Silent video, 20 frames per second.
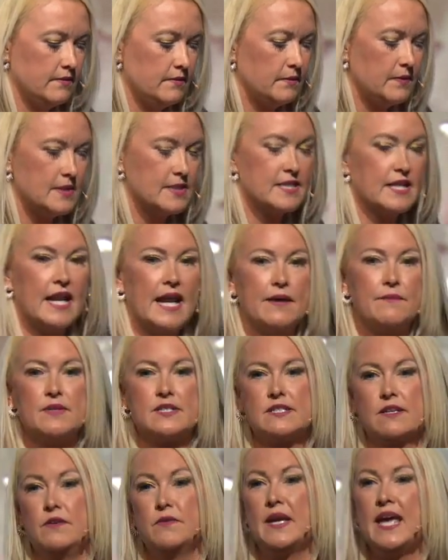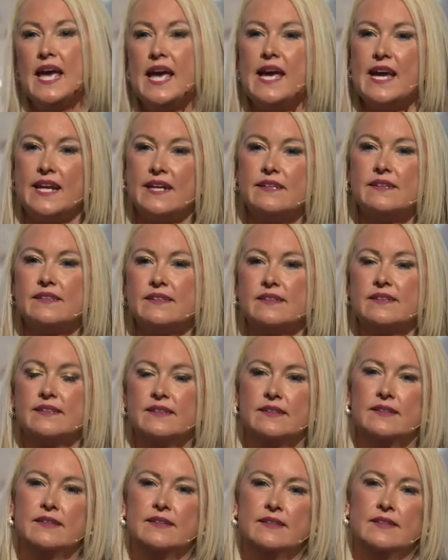was that I was okay.
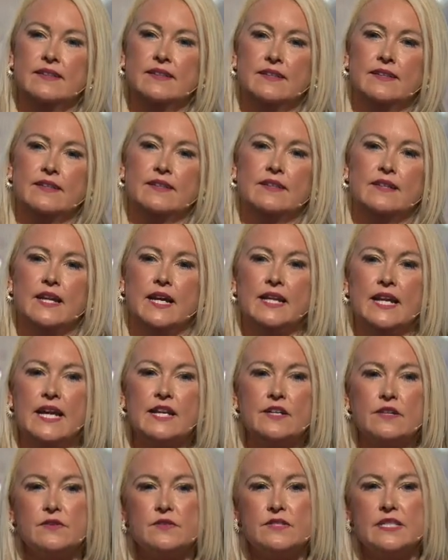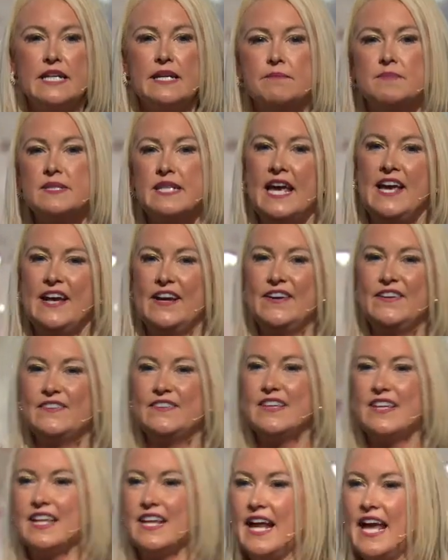And I knew deep
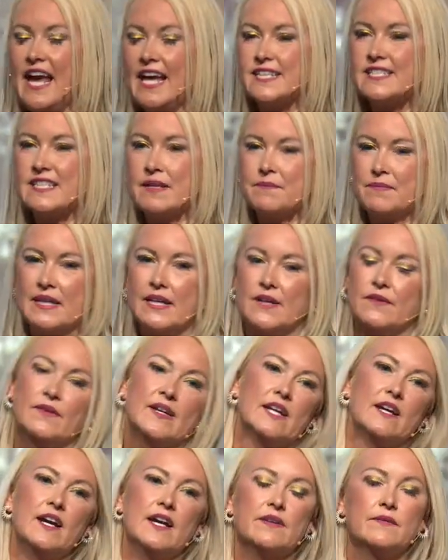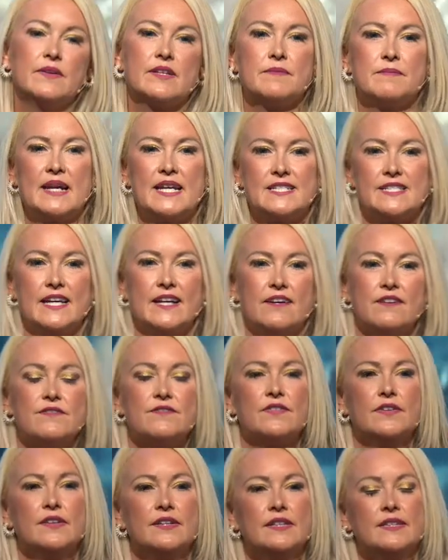down that I had something going on with
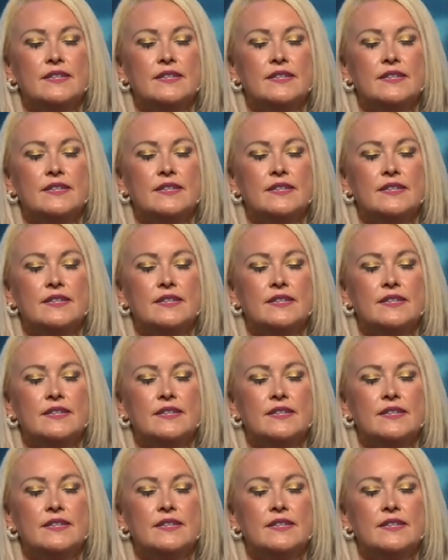myself.